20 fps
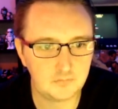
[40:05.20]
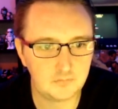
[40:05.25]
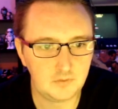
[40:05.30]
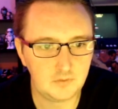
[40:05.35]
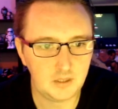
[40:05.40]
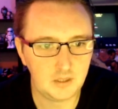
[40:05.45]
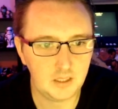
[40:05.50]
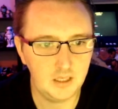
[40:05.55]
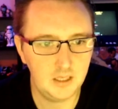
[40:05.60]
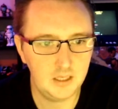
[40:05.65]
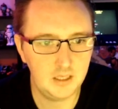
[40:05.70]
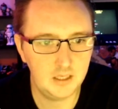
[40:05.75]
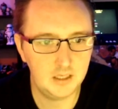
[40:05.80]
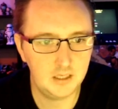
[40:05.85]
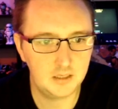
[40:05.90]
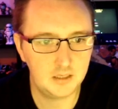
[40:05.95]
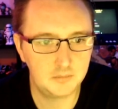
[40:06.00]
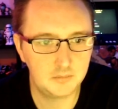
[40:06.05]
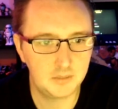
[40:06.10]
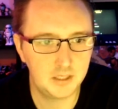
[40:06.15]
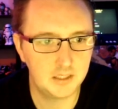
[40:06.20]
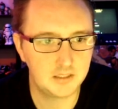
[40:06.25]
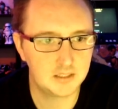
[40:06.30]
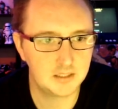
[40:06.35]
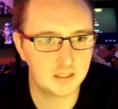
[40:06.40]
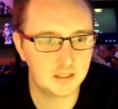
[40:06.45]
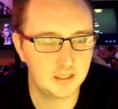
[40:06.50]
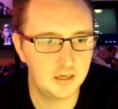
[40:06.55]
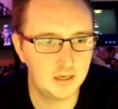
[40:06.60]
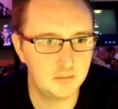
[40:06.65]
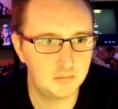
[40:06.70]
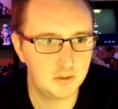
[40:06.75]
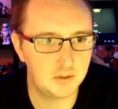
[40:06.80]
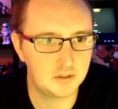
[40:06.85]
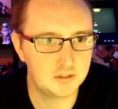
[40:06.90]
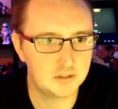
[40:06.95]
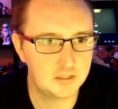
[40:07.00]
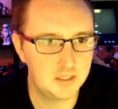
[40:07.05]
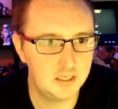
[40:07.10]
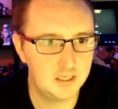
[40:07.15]
and I'm going to tick that box
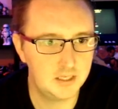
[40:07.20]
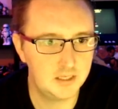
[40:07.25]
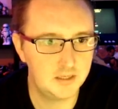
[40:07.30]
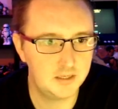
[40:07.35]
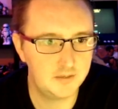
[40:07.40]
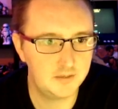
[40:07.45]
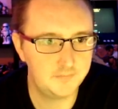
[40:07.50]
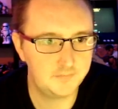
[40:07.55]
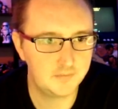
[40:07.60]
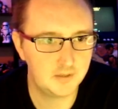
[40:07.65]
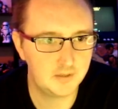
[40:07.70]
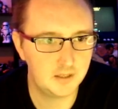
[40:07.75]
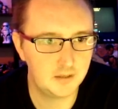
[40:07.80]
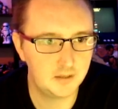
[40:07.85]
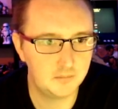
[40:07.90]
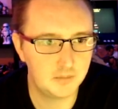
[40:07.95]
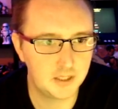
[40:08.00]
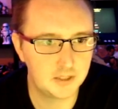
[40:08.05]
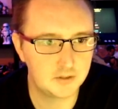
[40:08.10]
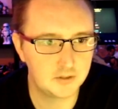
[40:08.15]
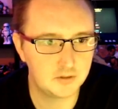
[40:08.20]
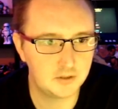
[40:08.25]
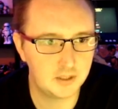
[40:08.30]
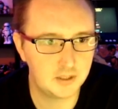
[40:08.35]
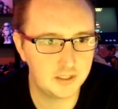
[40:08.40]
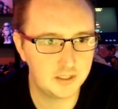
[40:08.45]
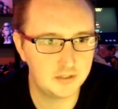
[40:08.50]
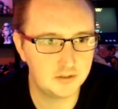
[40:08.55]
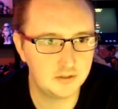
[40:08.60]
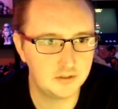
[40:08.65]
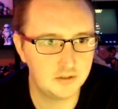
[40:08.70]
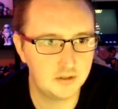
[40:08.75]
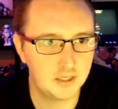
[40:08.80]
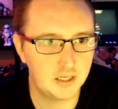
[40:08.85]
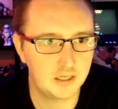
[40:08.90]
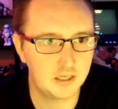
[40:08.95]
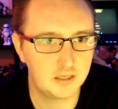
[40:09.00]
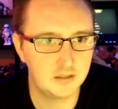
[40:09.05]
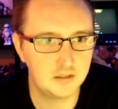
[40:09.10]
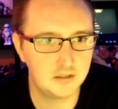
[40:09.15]
there and make sure I turn that
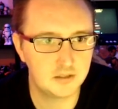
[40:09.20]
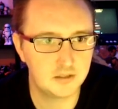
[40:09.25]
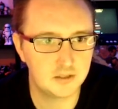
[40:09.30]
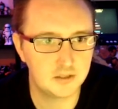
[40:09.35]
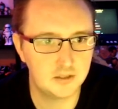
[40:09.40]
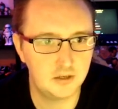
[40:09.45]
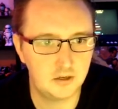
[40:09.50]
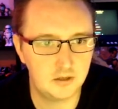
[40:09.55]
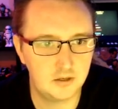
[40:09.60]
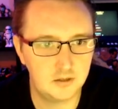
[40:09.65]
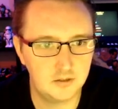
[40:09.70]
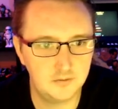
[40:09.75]
condition on.